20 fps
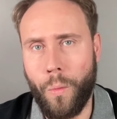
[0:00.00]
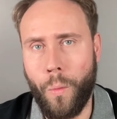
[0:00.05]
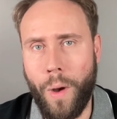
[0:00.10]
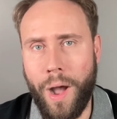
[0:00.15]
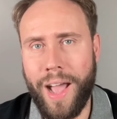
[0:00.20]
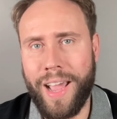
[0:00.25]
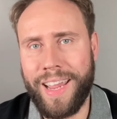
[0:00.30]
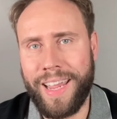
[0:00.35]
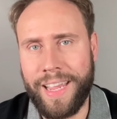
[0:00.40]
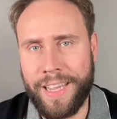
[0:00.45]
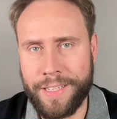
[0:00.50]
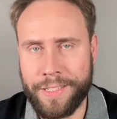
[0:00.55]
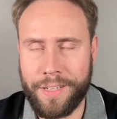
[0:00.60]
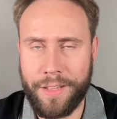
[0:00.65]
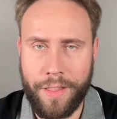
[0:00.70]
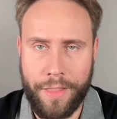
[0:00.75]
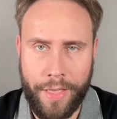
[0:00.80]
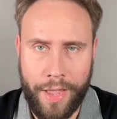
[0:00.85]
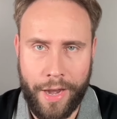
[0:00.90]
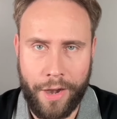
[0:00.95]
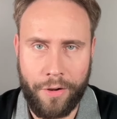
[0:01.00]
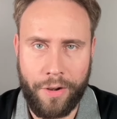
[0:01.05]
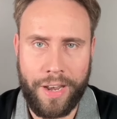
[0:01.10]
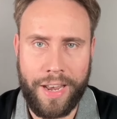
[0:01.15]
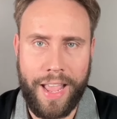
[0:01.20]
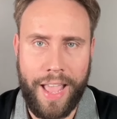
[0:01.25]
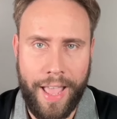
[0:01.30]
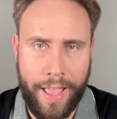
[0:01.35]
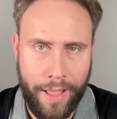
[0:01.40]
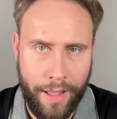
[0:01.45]
why isn't there
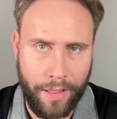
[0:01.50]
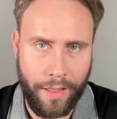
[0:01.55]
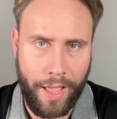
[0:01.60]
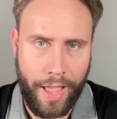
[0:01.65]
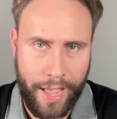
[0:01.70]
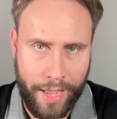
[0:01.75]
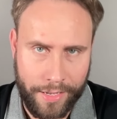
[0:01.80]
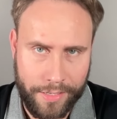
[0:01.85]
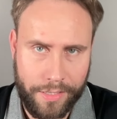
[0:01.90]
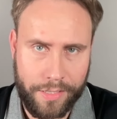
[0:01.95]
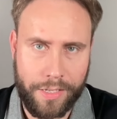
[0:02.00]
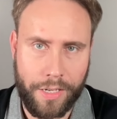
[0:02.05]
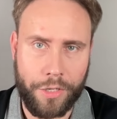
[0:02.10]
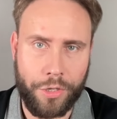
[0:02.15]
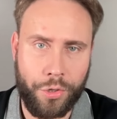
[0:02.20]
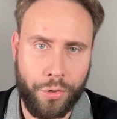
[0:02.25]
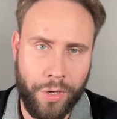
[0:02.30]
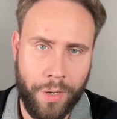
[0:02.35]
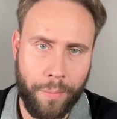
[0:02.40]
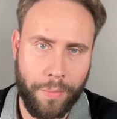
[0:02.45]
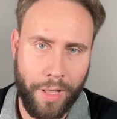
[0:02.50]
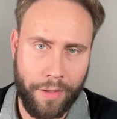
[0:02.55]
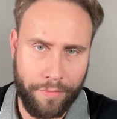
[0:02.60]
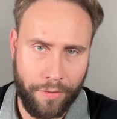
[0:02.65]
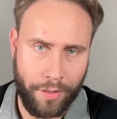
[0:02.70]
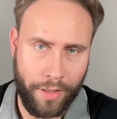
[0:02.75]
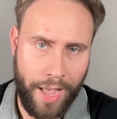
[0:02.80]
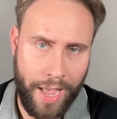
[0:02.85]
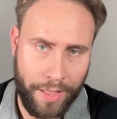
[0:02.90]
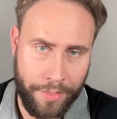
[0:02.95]
an LS trim
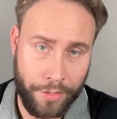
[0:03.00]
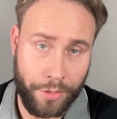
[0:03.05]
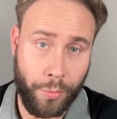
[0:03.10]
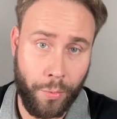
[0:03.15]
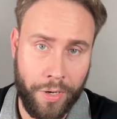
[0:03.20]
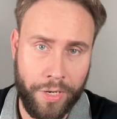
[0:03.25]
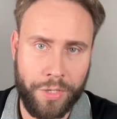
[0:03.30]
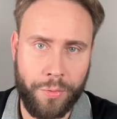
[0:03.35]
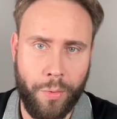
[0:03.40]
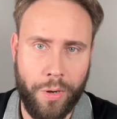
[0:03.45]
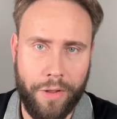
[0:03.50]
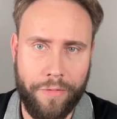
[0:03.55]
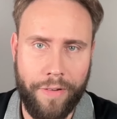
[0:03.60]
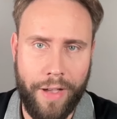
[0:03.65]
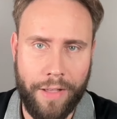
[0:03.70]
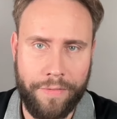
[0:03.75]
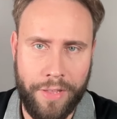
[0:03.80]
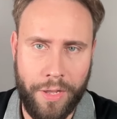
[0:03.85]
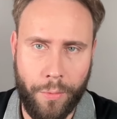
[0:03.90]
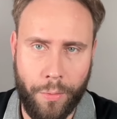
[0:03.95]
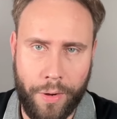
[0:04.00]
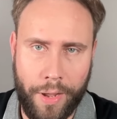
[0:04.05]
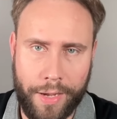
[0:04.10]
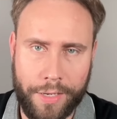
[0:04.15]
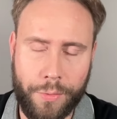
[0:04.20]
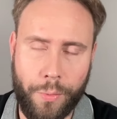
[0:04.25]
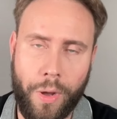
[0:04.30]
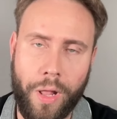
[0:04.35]
level on the 2025 Equinox?